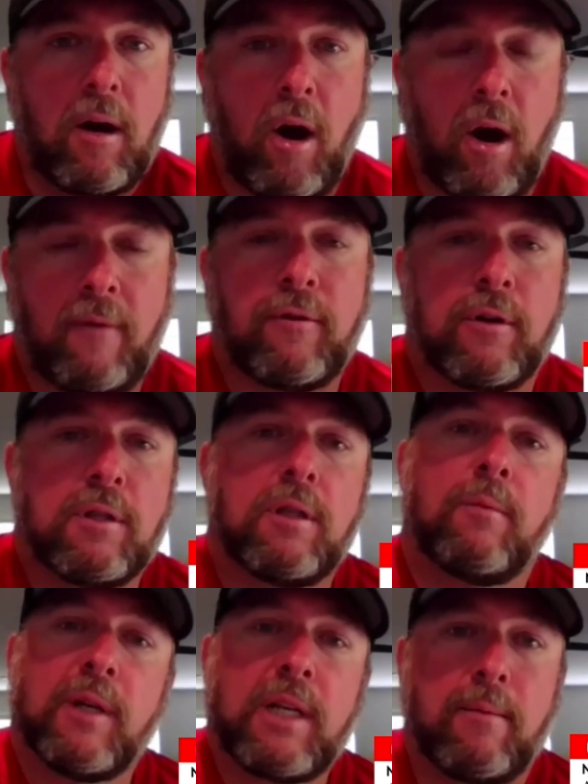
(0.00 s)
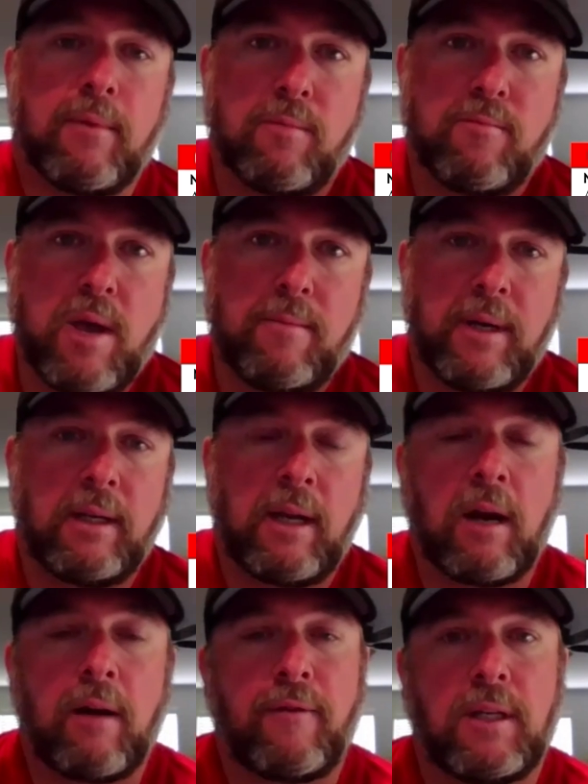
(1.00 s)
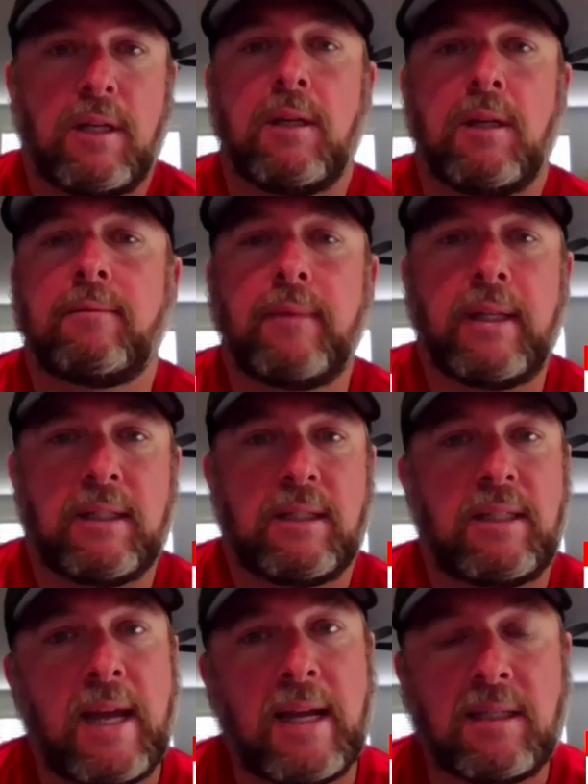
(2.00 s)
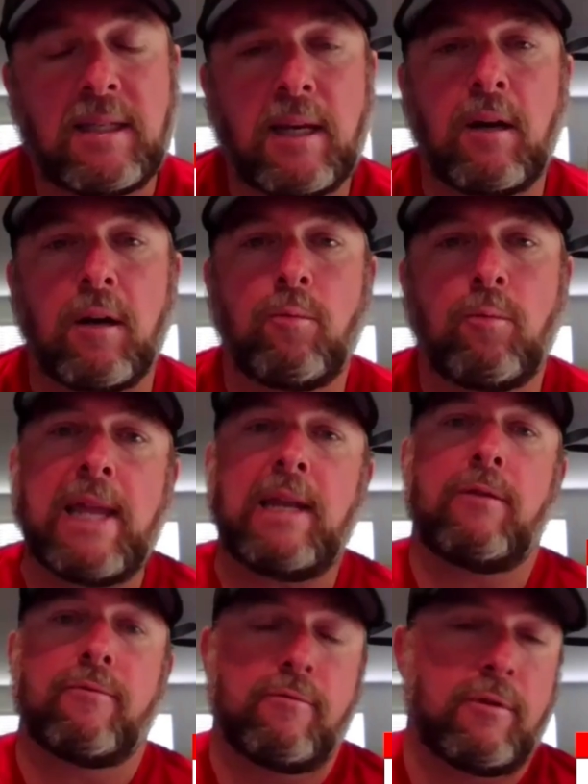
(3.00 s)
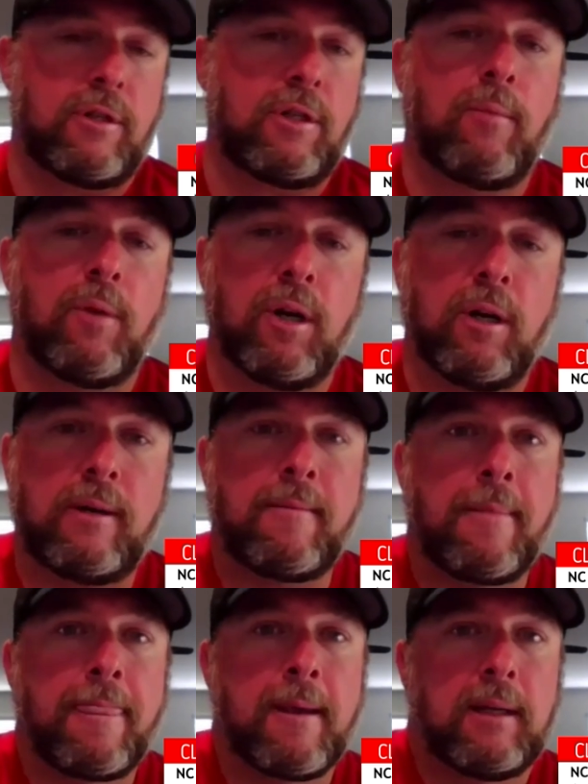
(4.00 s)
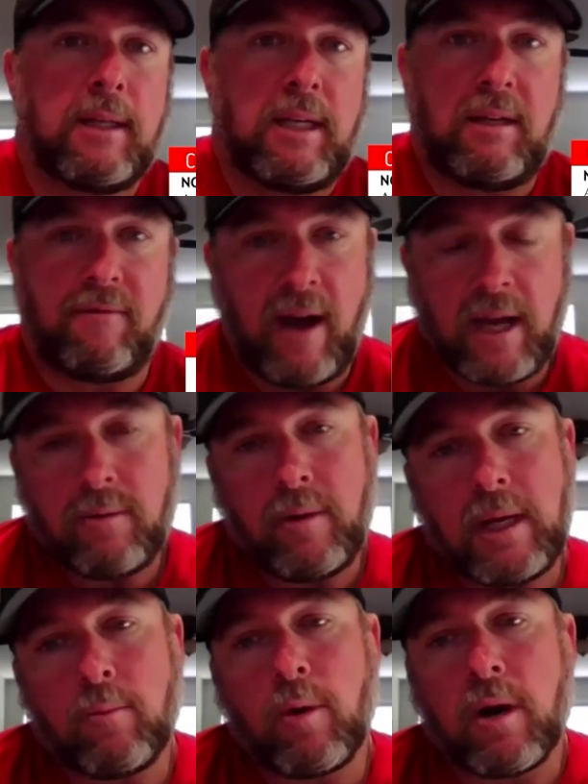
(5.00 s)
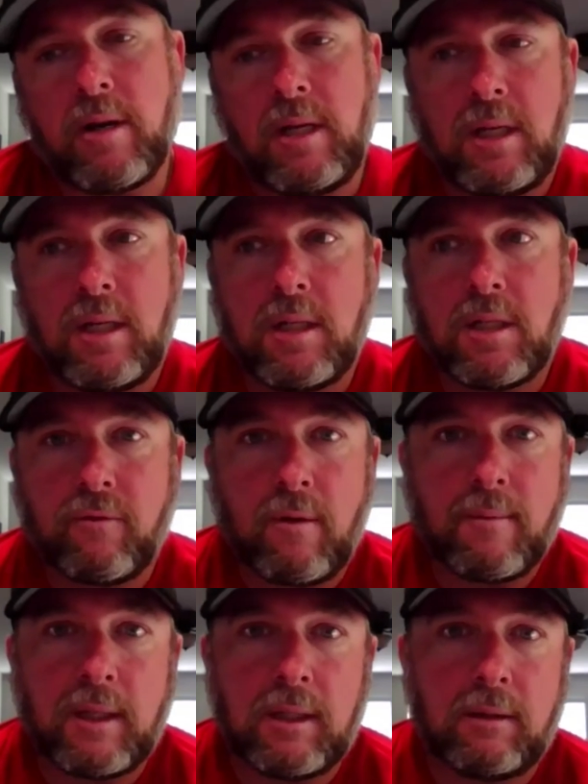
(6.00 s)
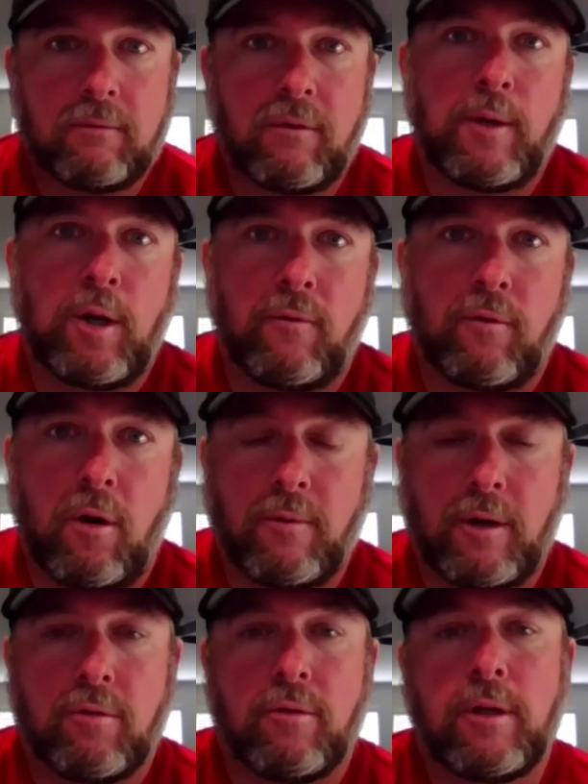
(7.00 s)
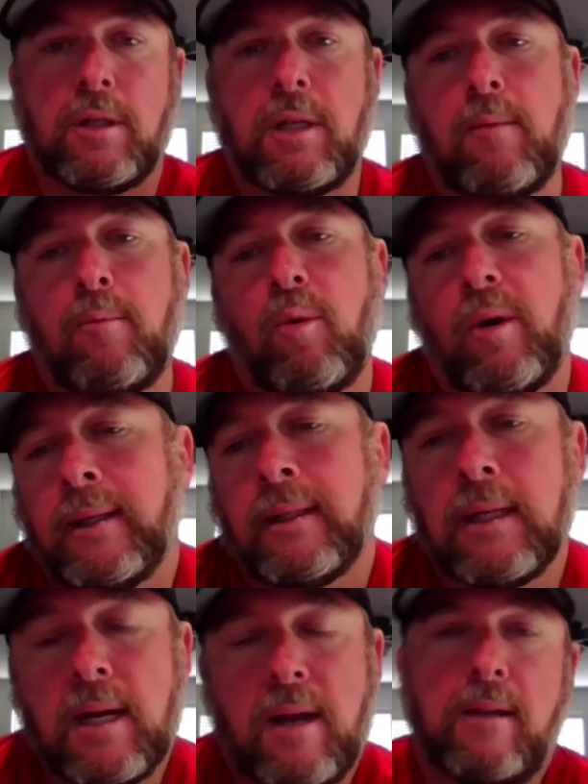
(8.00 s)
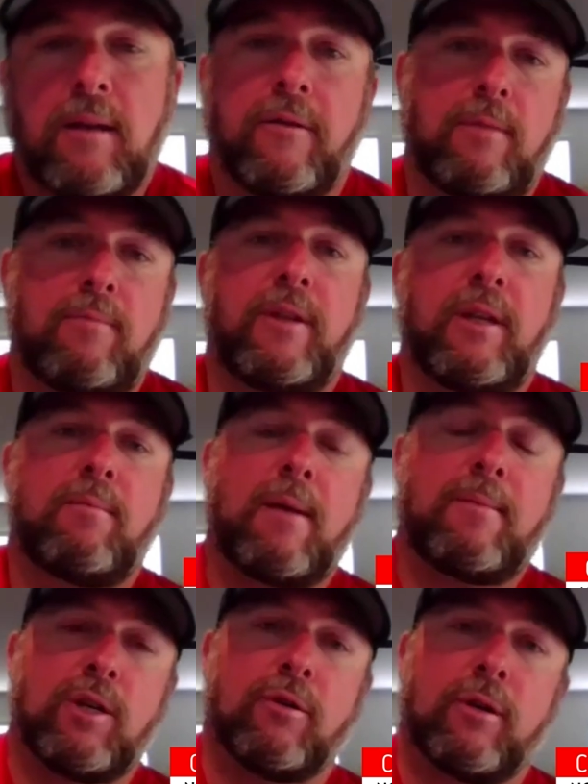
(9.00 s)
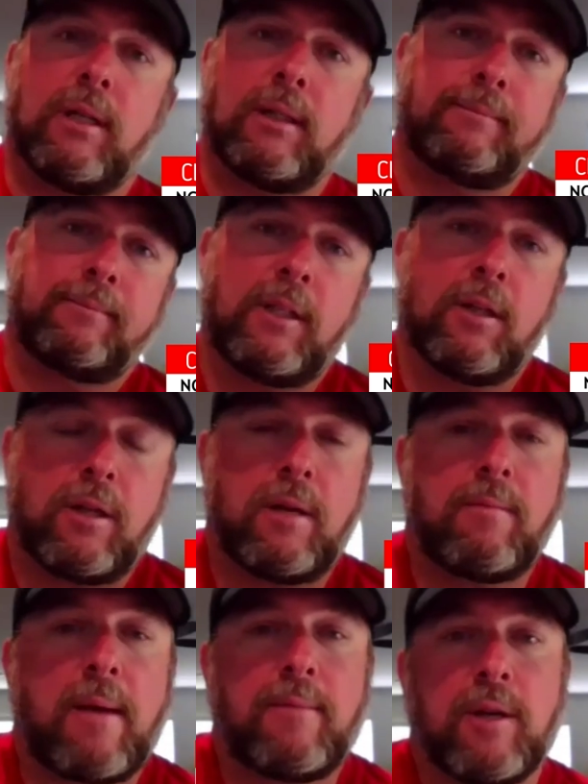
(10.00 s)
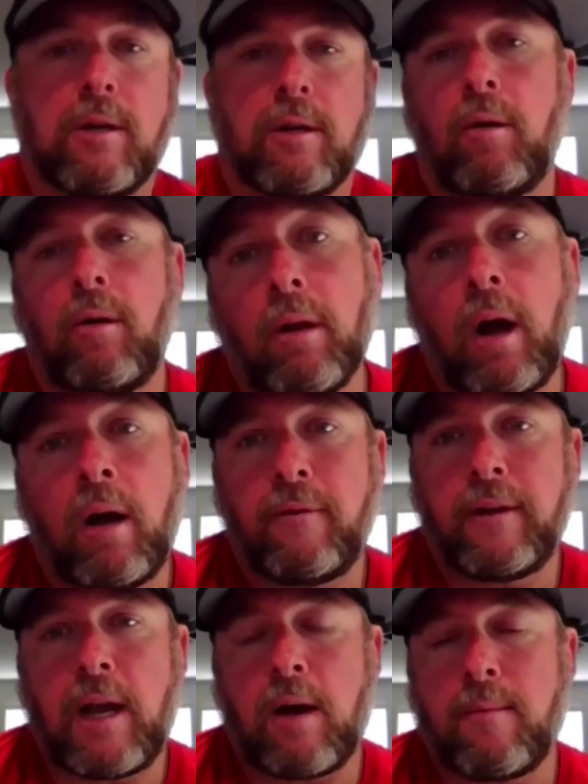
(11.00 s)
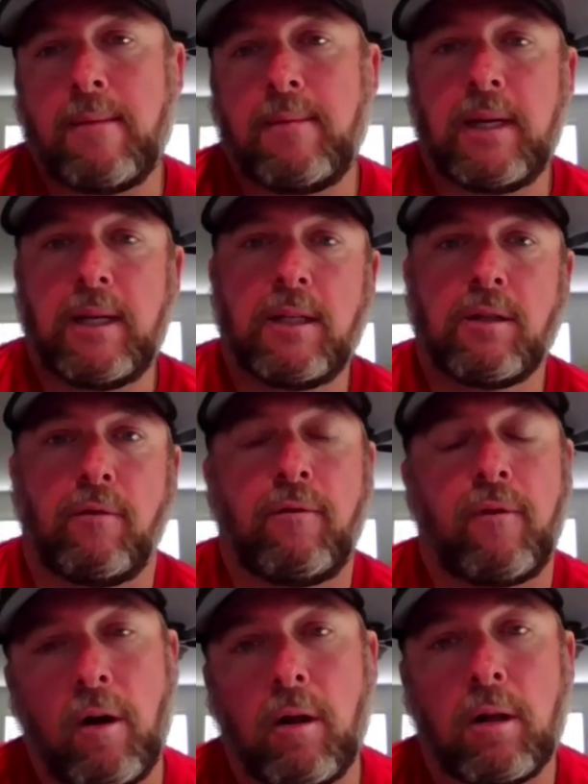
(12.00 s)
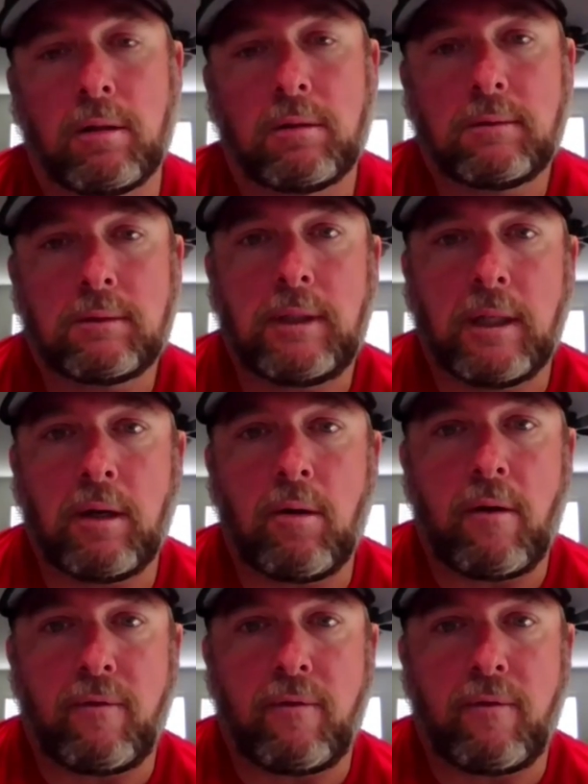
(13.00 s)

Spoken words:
offer and summertime commitment. Now, if a kid is dead set on waiting through the summer and evaluating where he is from an overall recruiting standpoint, you know, then maybe you're gonna, you know, then maybe you're gonna hold off. And now maybe it is a fall, you know, a